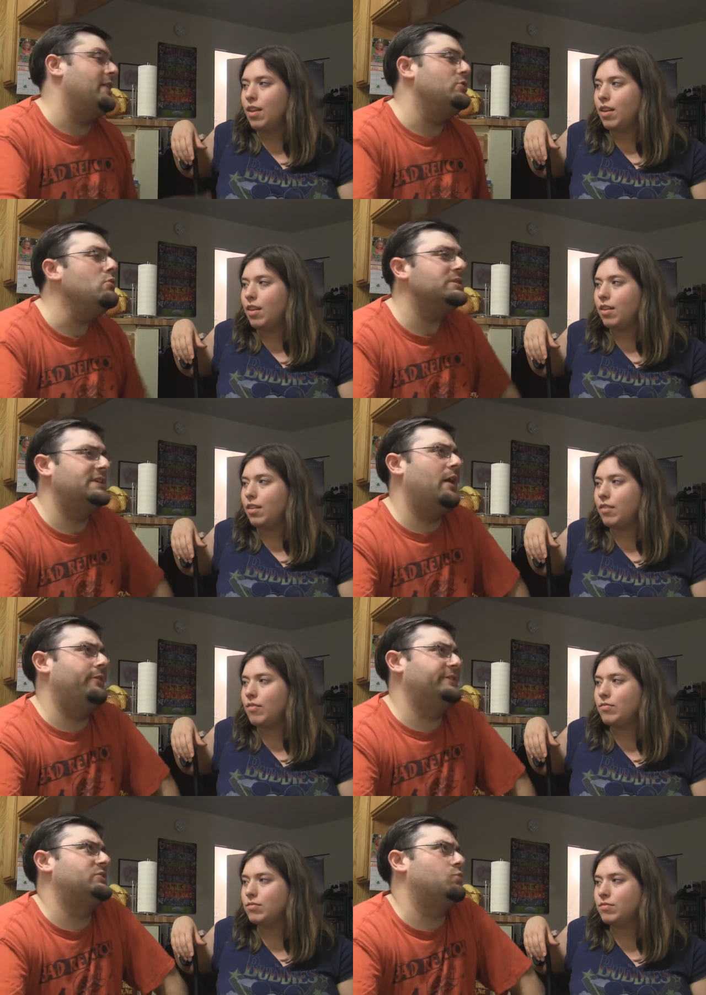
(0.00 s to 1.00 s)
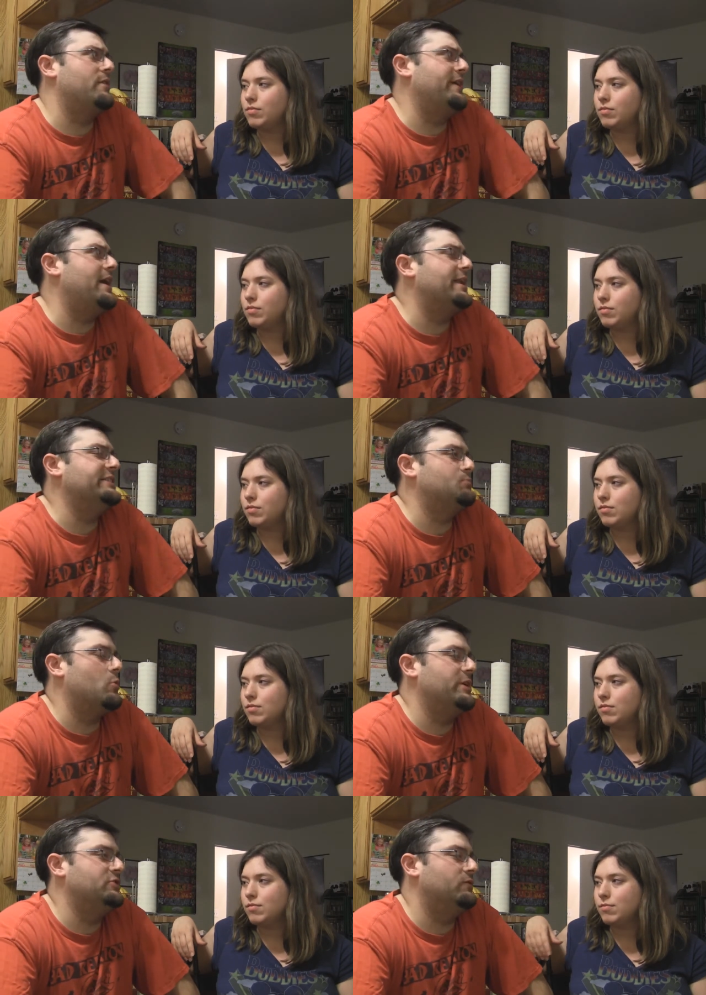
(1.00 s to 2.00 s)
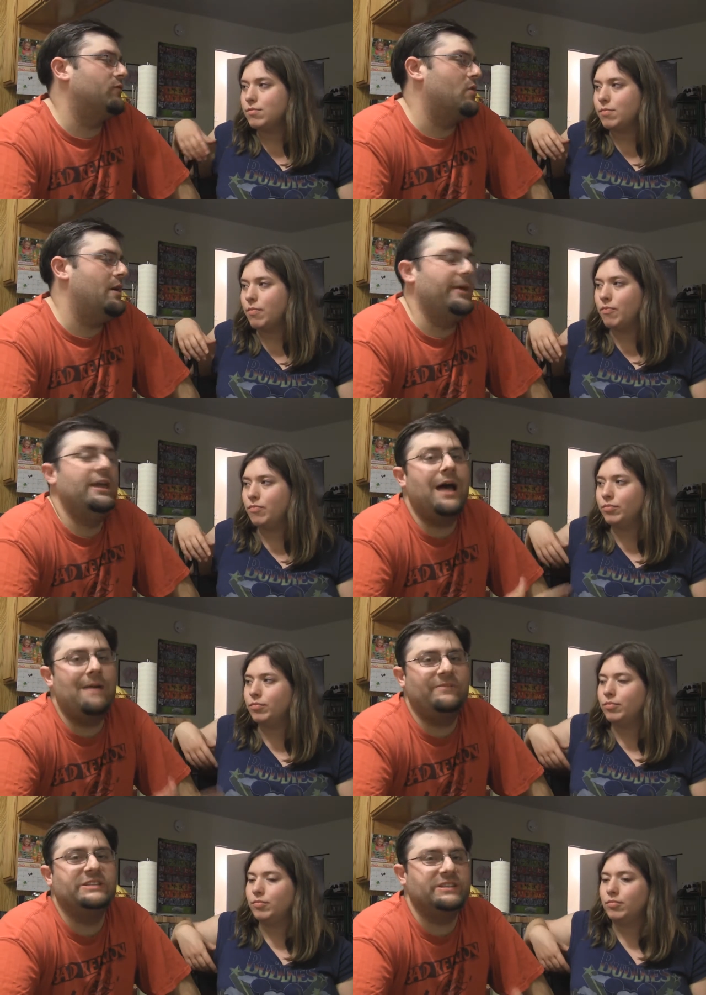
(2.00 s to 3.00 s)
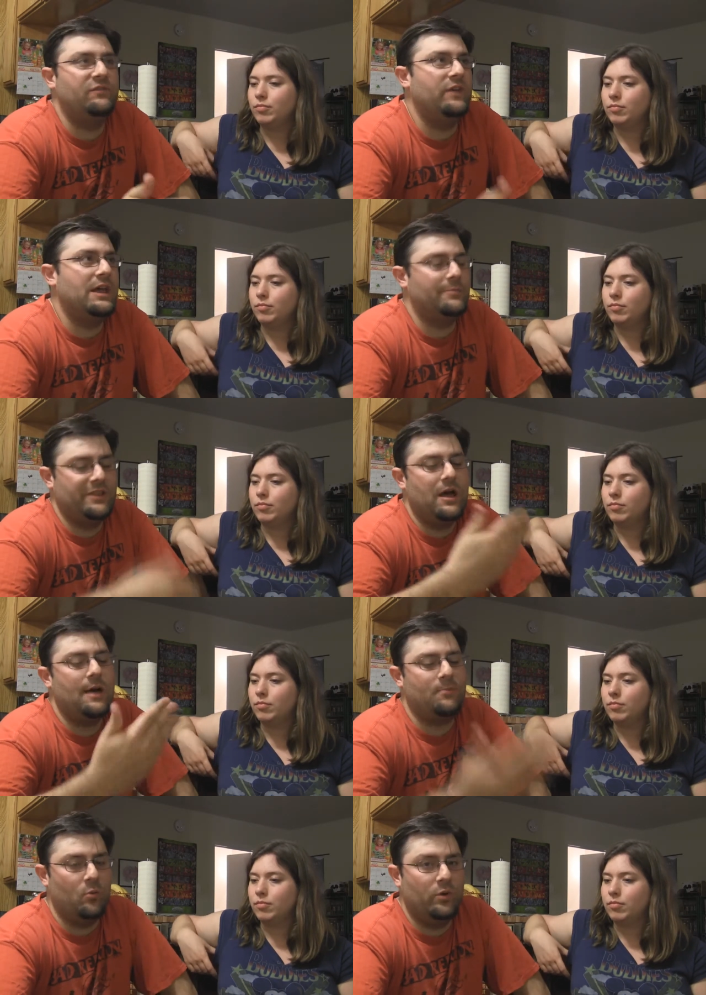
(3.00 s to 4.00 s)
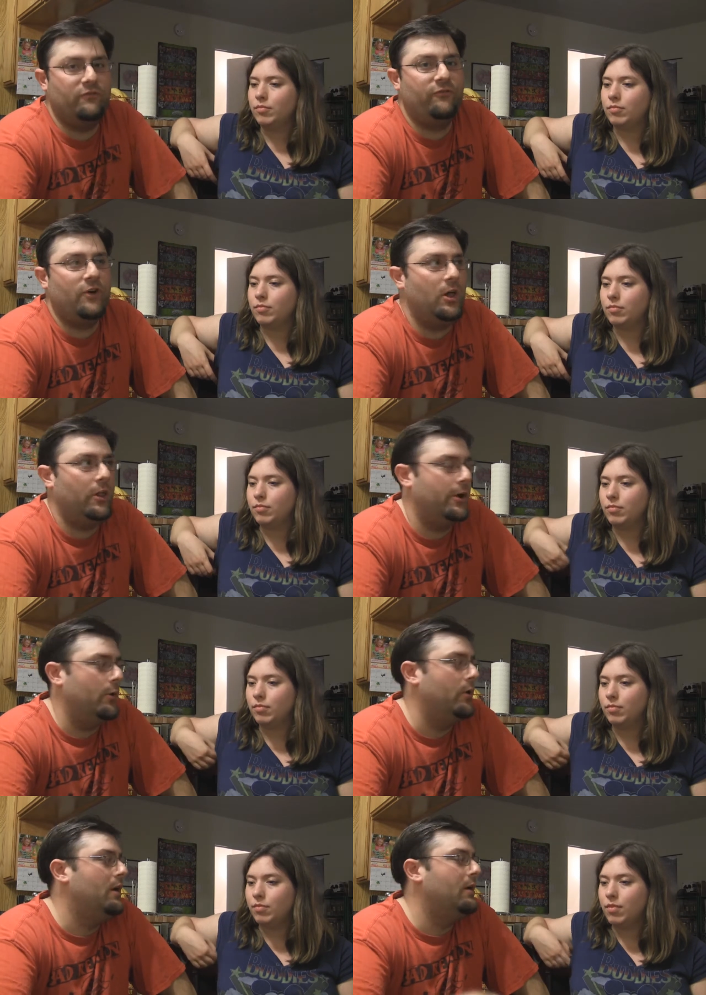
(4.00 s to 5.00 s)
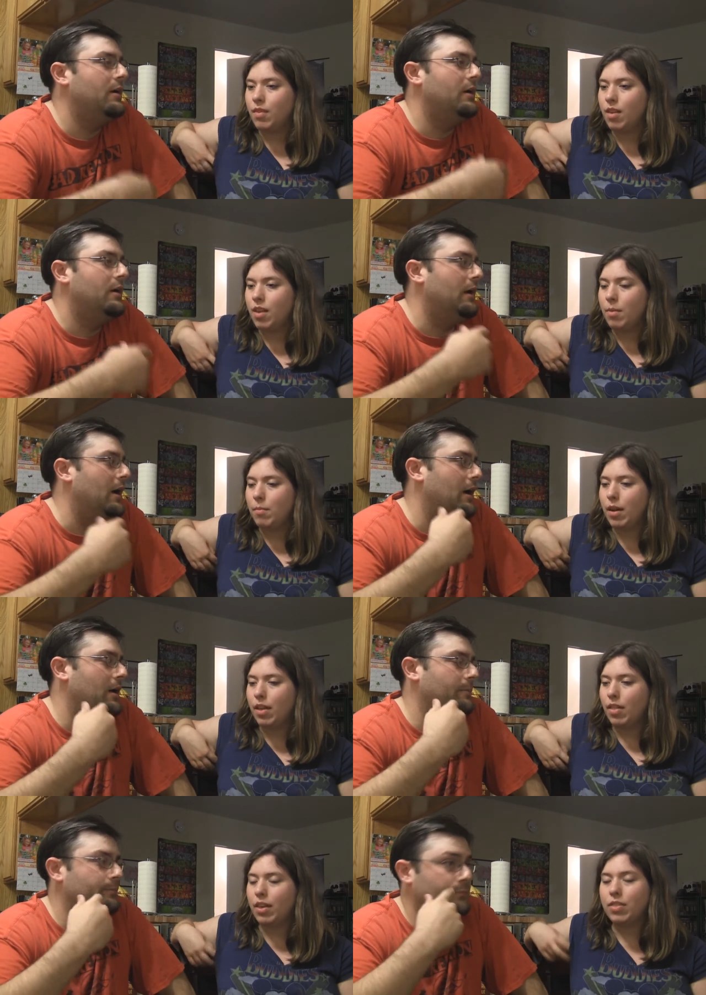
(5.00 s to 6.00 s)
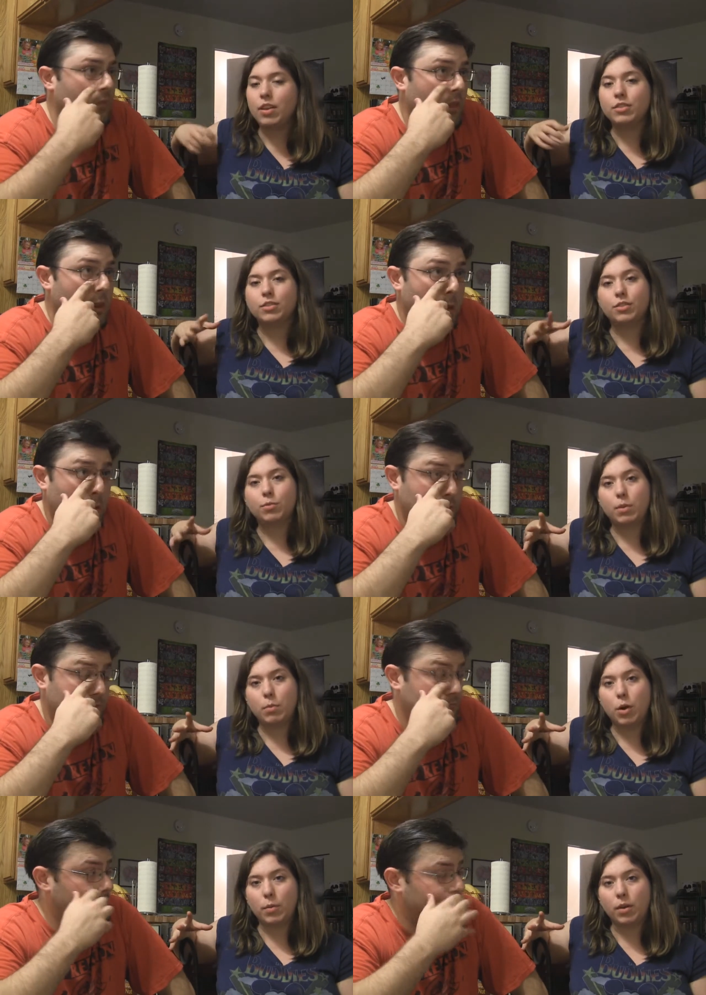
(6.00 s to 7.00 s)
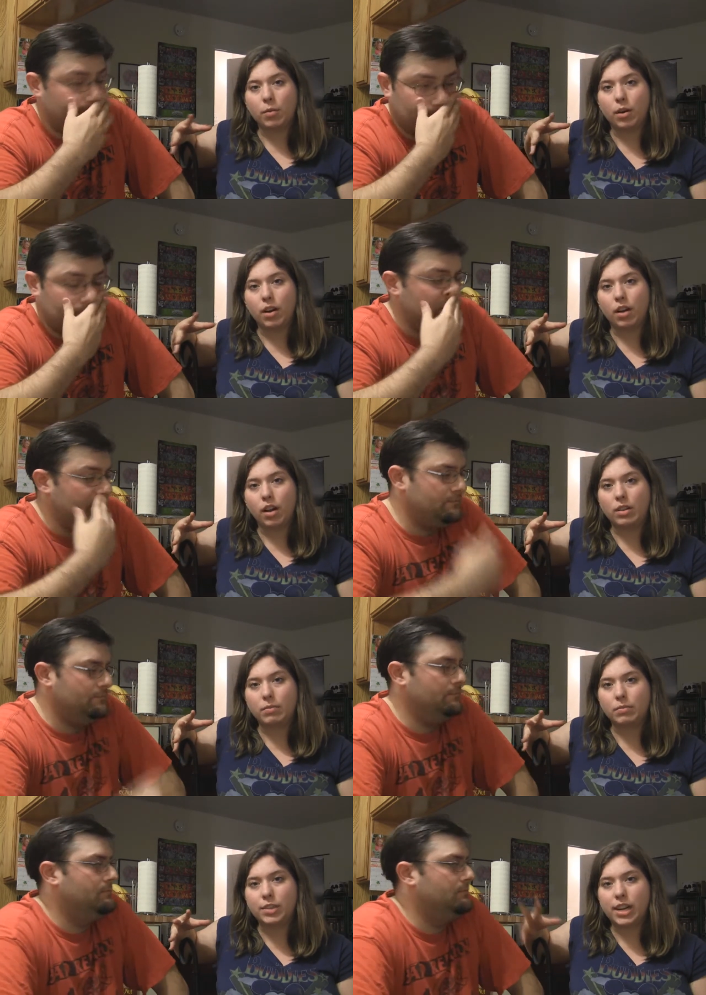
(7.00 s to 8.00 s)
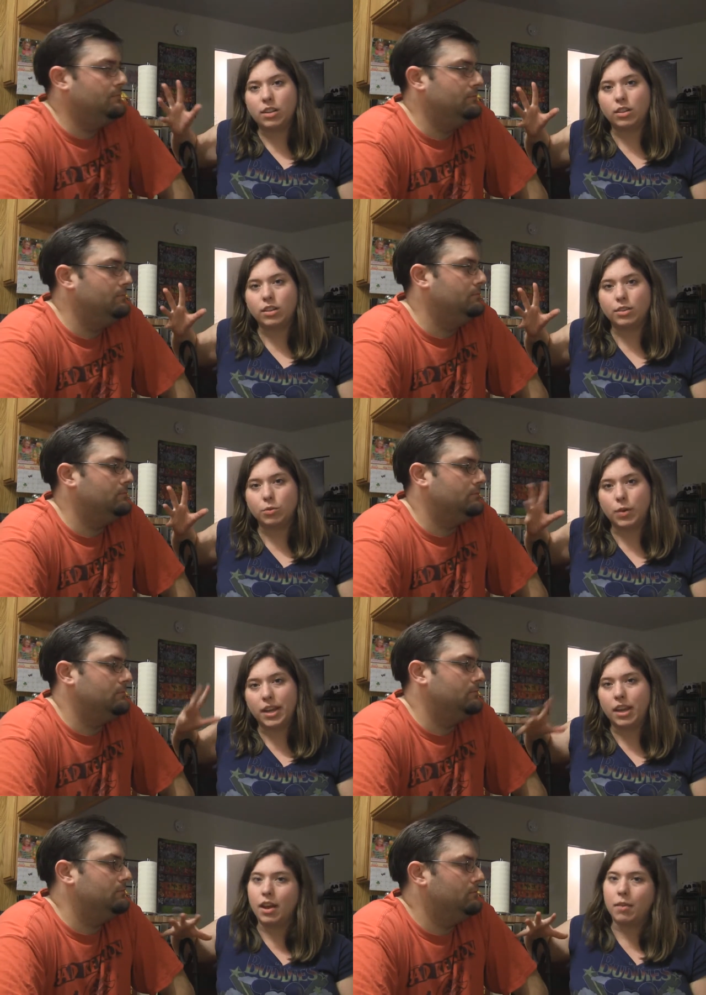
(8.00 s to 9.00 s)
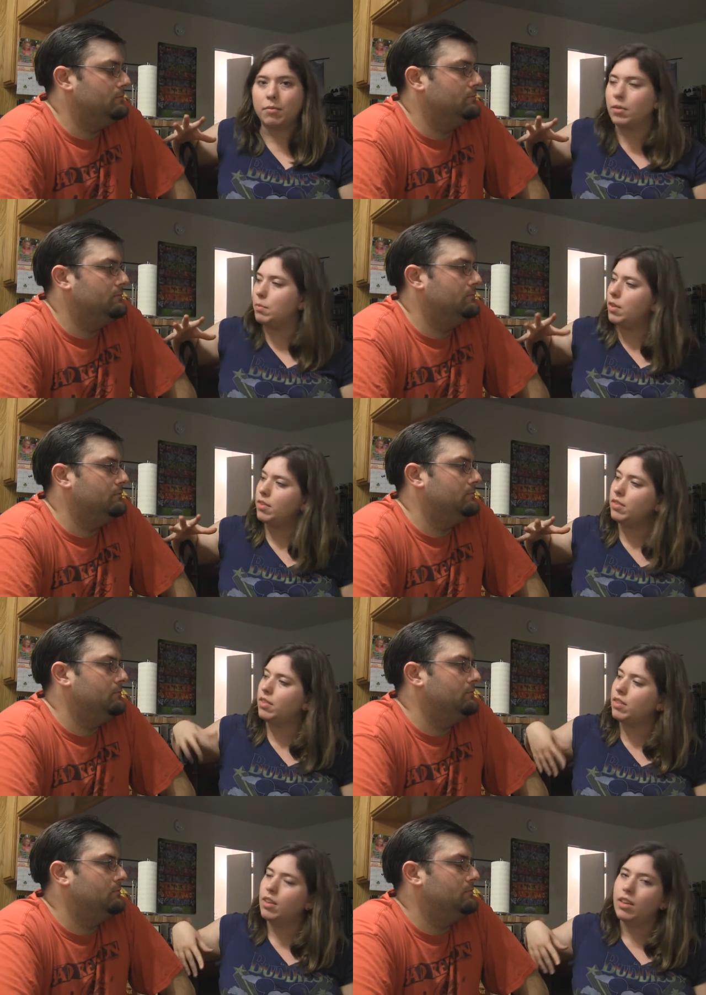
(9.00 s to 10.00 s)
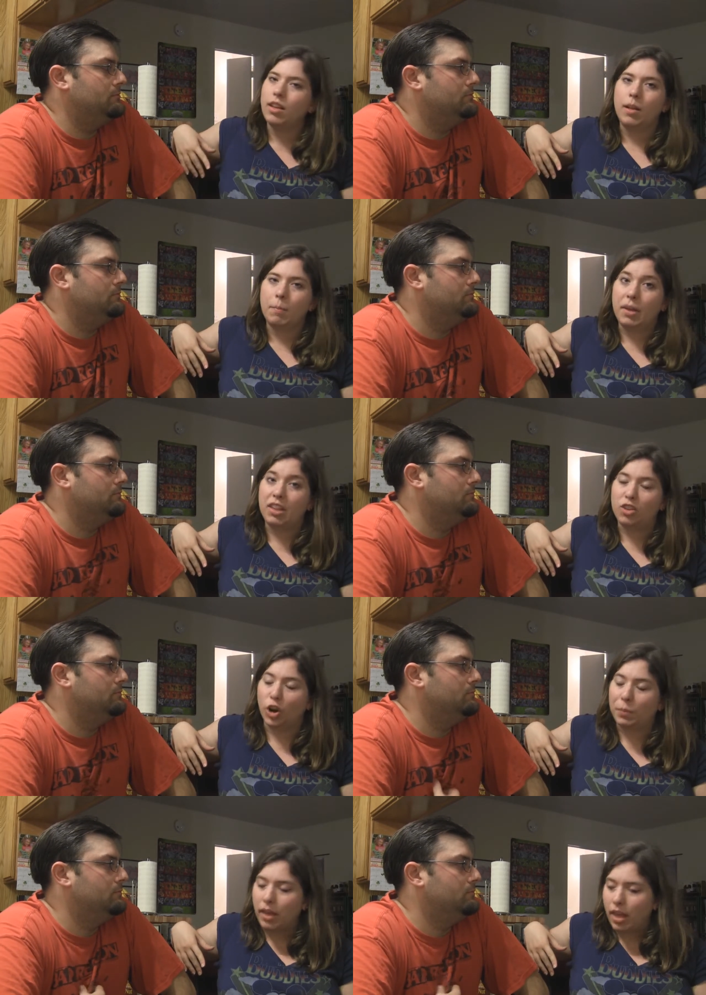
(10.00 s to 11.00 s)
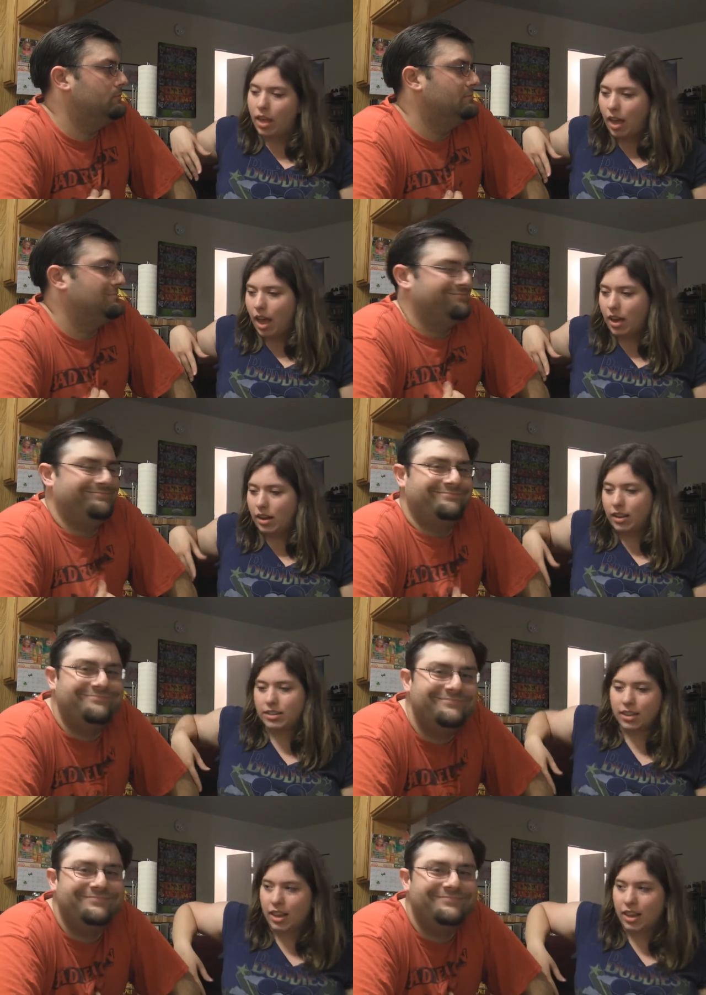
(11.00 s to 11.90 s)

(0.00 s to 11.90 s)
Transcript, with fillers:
Speaker 1: yeah, you can tell this is where they got inspiration from, mm-hmm. and mhm. obviously Phantom of the Opera would follow. Um, but,
Speaker 2: like there's this one moment where um, Jekyll is waking up from his bender, and it's